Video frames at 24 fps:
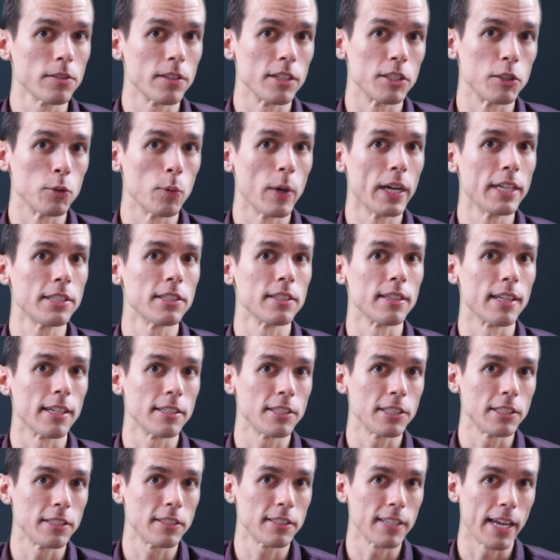situation that
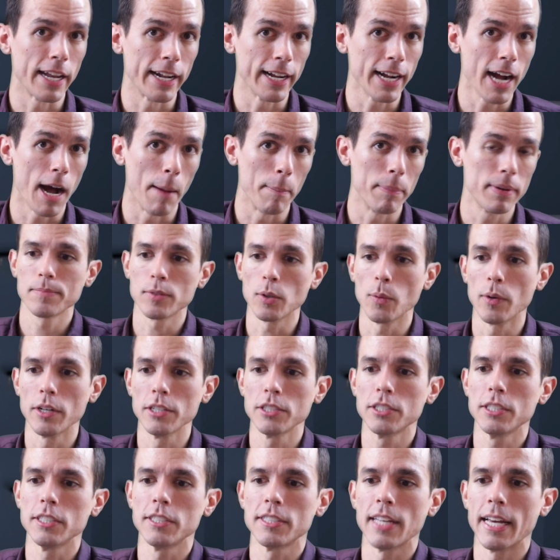she's setting up. So what
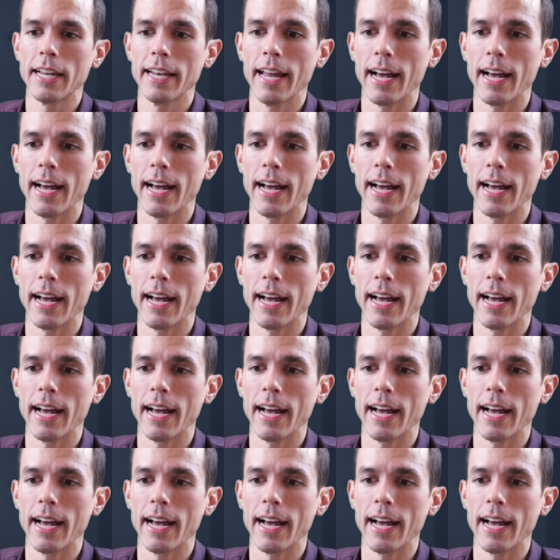does she say